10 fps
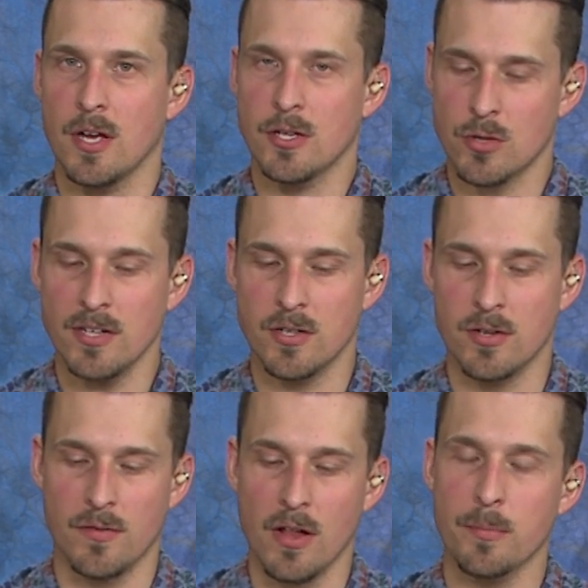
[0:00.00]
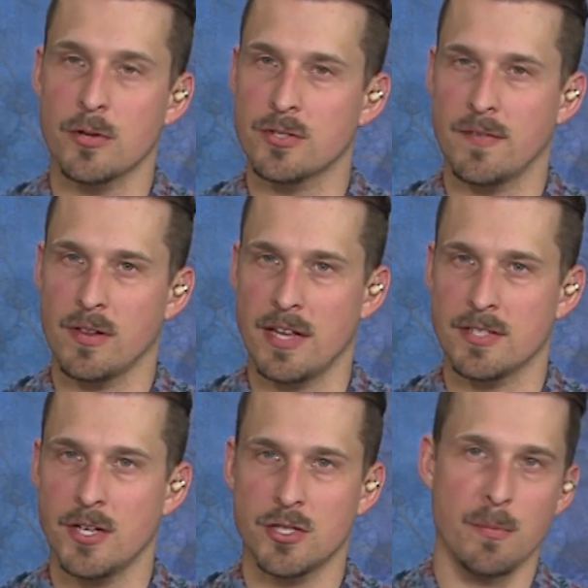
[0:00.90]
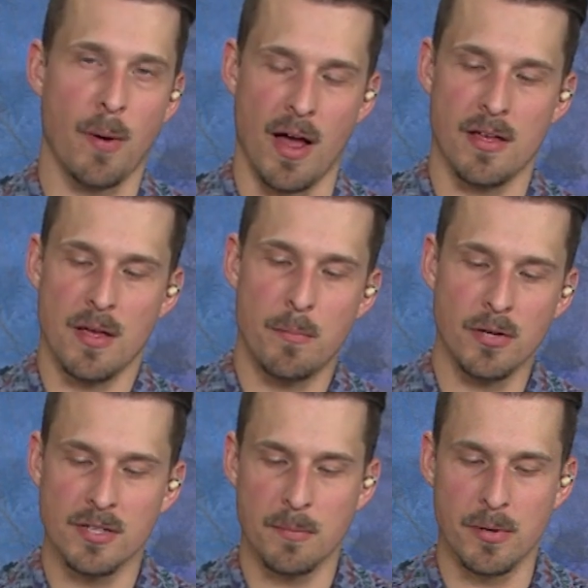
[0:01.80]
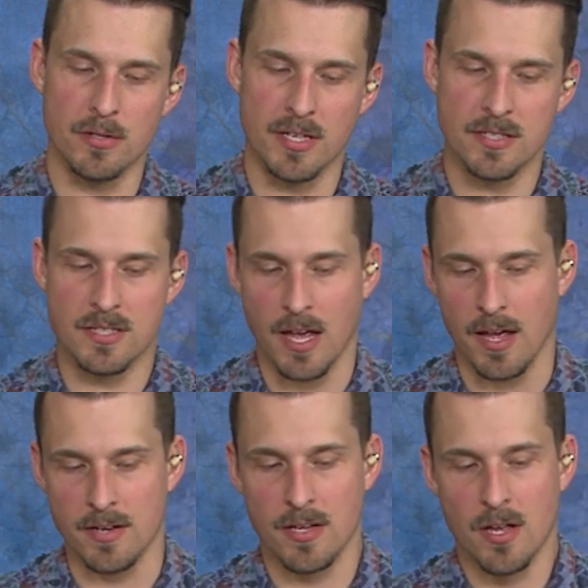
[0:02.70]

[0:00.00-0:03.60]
trying to develop their civilization by building buildings and